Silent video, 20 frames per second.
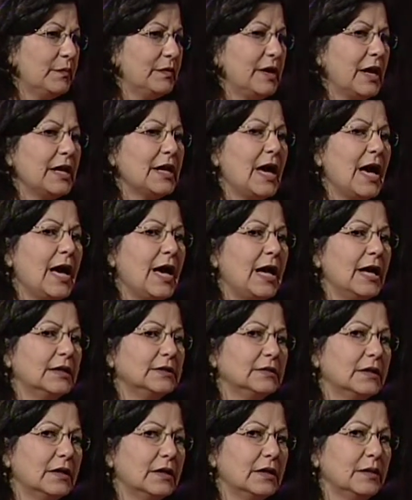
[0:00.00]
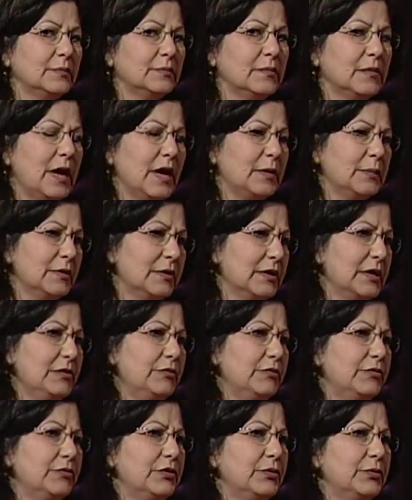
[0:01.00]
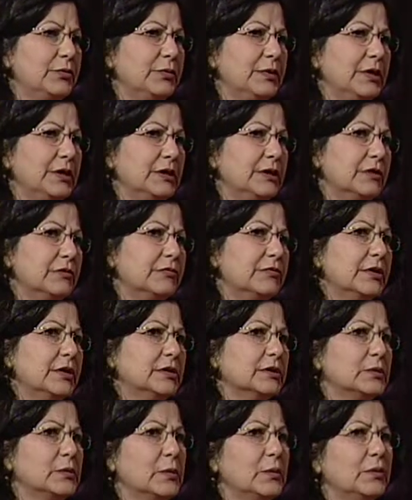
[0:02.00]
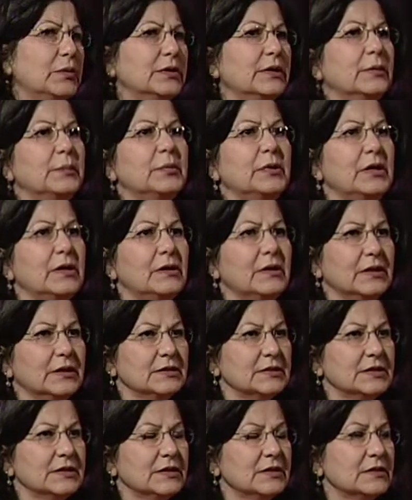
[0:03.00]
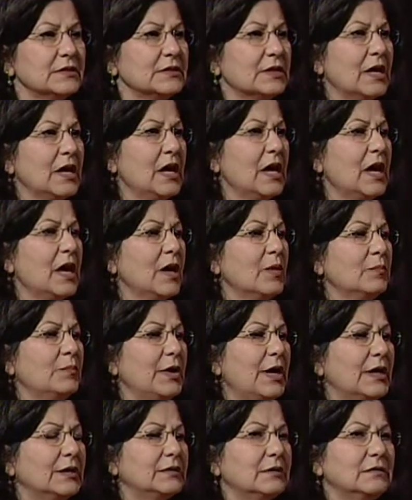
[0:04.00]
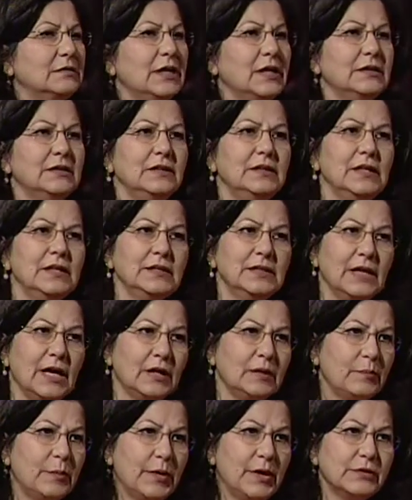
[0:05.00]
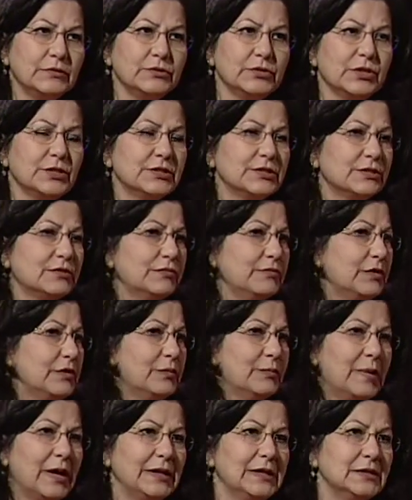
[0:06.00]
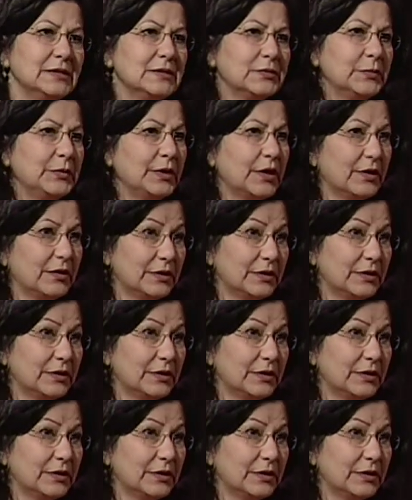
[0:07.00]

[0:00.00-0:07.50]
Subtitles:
they had, I believe, 3 different court appearances, but they didn't get but just a few minutes with their